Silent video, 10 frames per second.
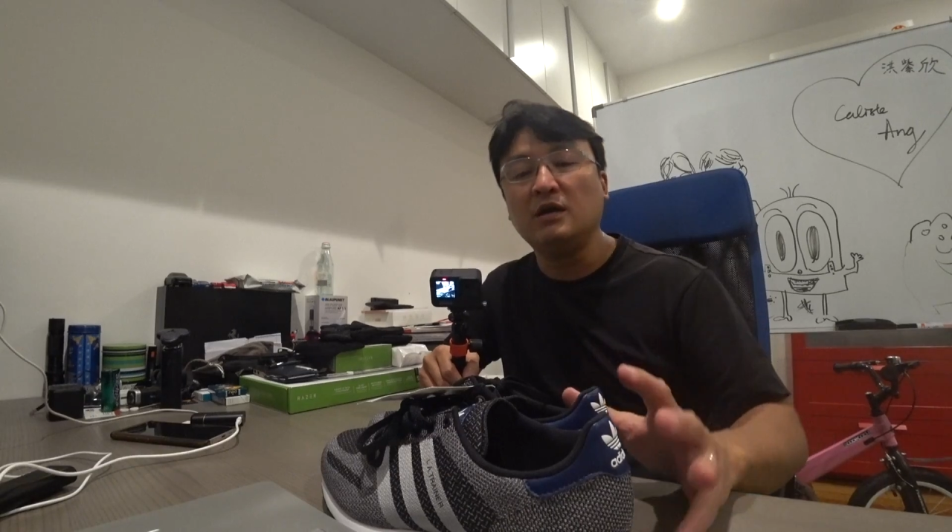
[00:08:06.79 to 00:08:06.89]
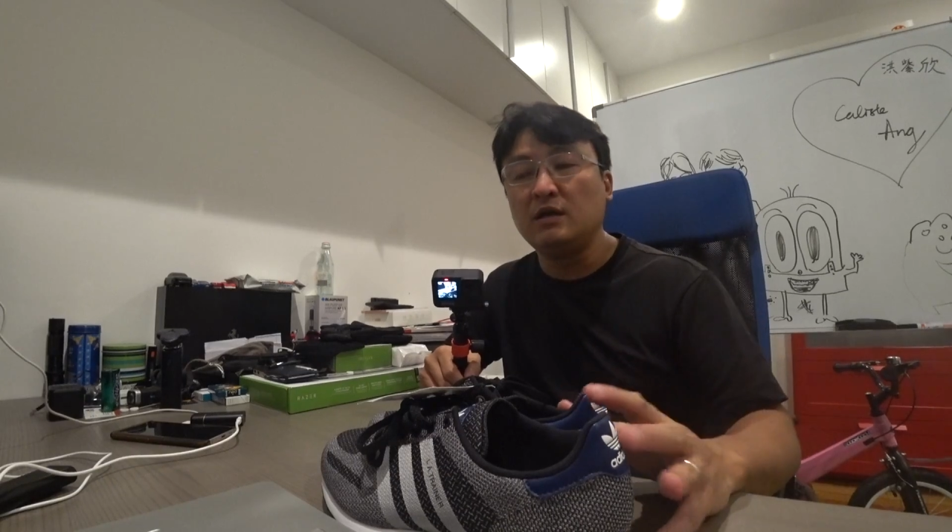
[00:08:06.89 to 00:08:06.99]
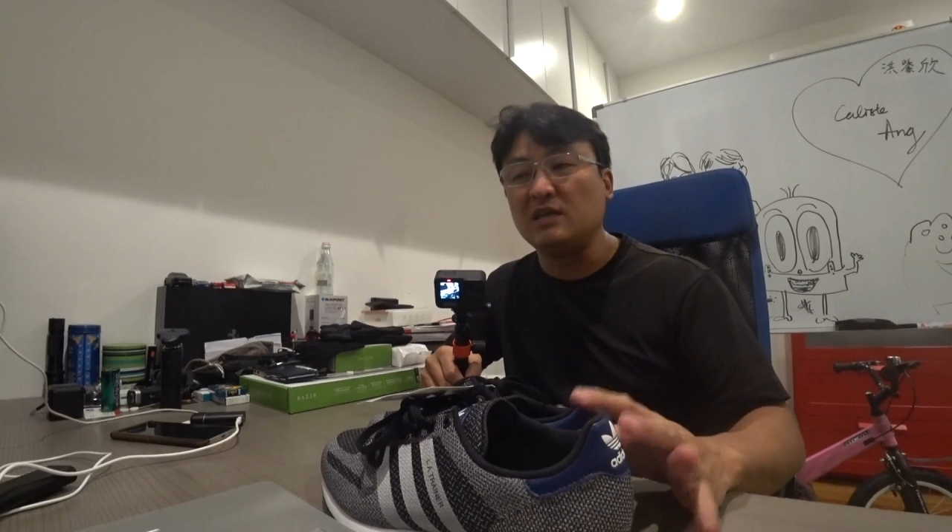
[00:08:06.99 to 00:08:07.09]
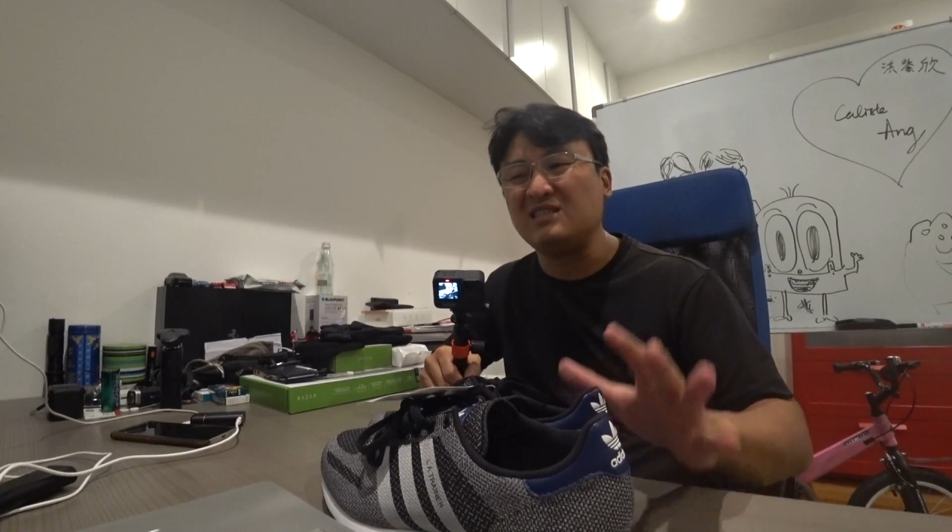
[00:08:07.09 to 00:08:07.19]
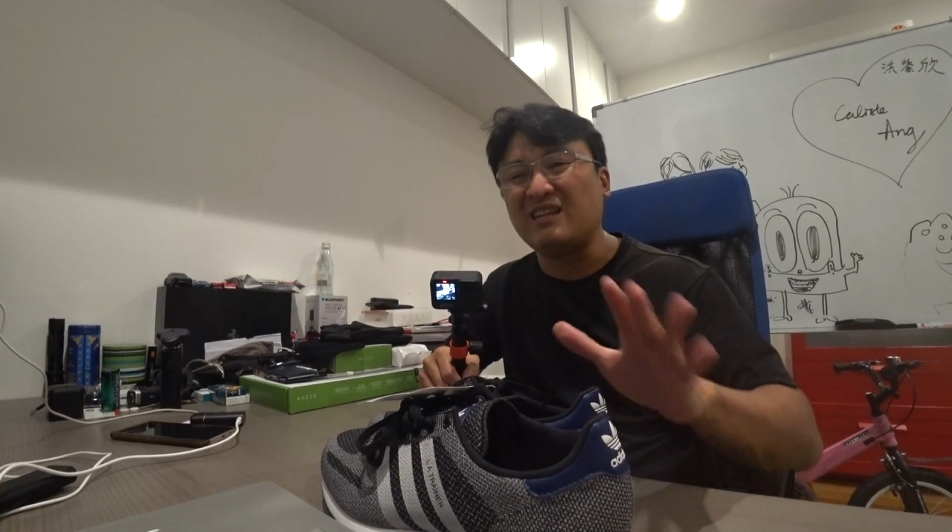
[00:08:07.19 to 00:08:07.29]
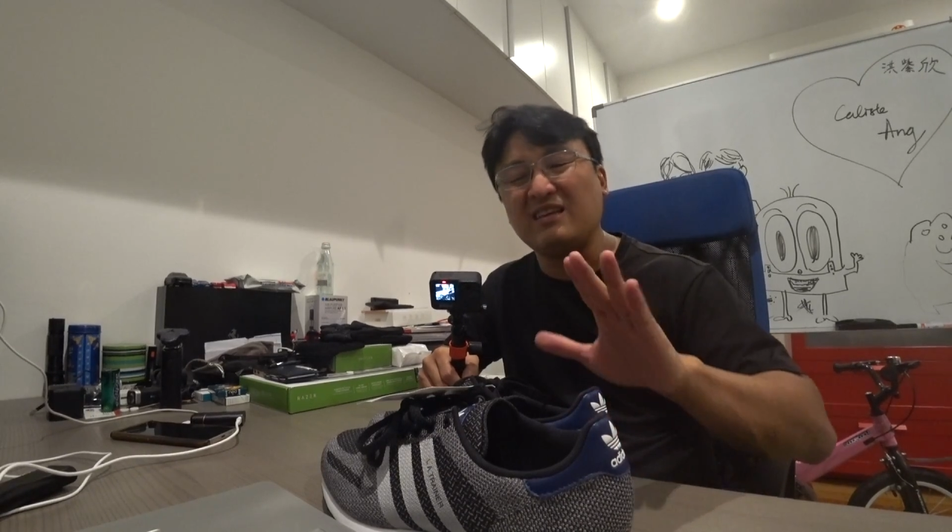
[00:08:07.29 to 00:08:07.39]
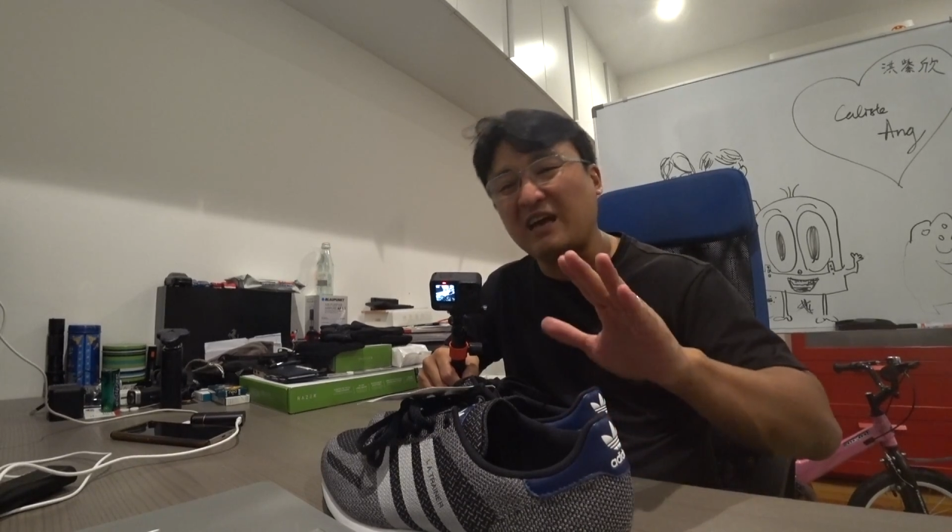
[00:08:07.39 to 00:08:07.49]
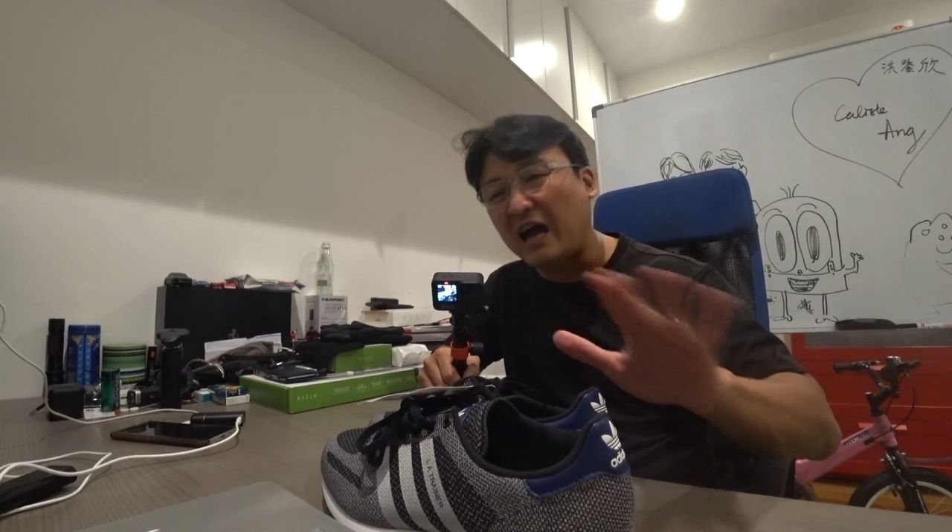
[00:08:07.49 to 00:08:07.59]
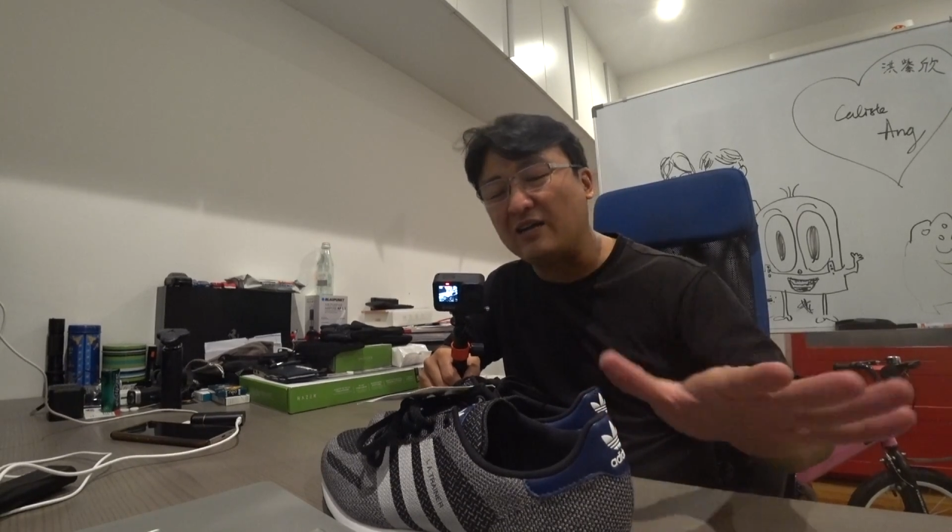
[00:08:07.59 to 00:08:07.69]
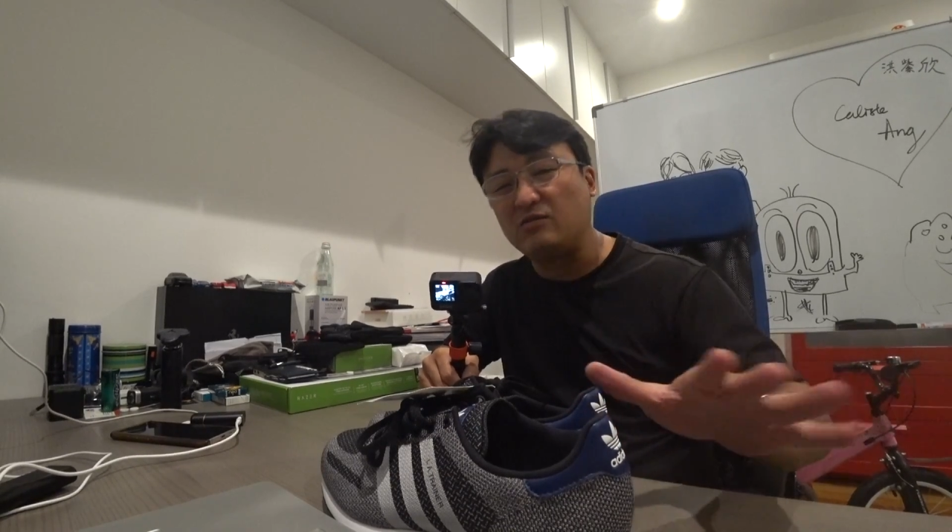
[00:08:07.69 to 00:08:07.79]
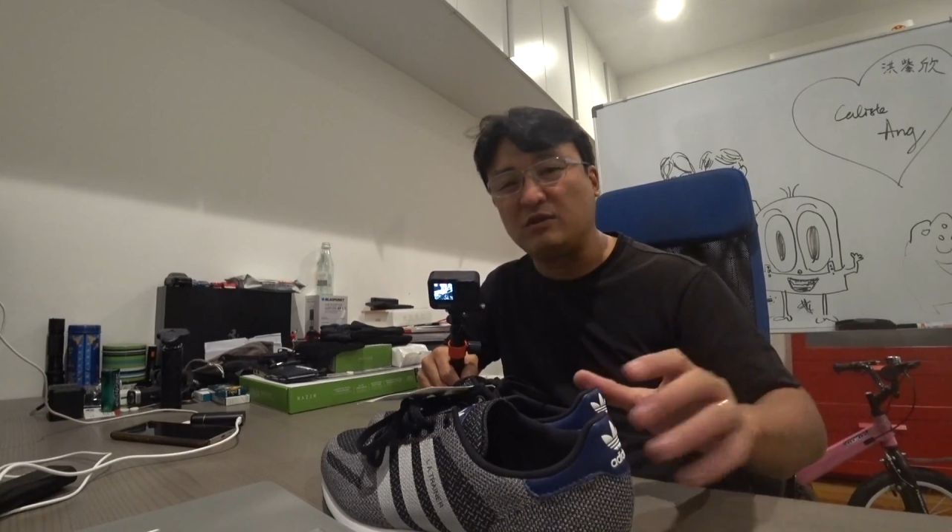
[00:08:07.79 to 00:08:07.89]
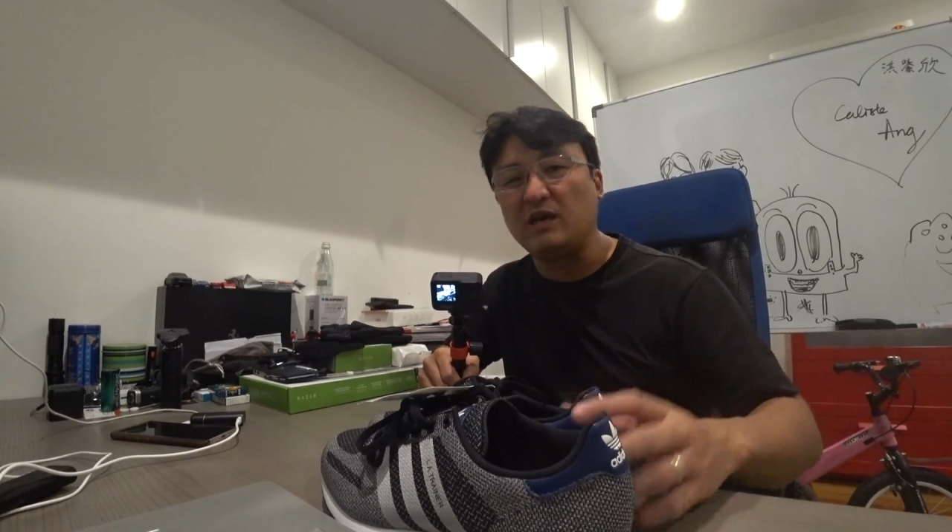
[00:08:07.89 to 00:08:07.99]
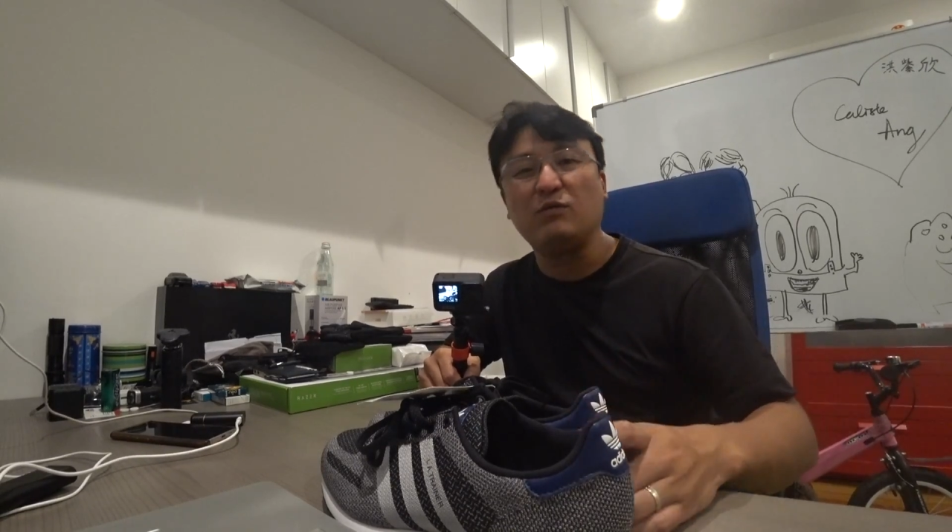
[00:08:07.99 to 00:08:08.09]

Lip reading: There's nothing hard to get